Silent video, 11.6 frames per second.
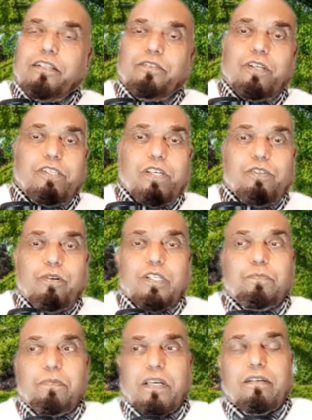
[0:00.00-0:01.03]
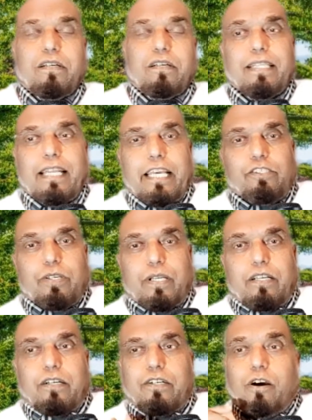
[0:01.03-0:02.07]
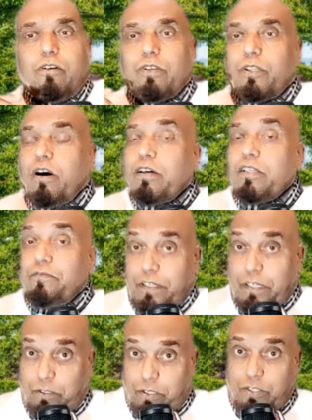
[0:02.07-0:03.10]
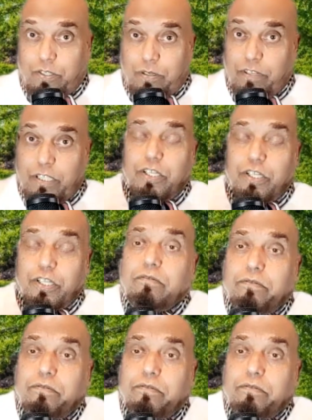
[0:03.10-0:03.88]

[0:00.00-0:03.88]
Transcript: This is your speaker, the lecturer, Dr. Taj Firdausi with you.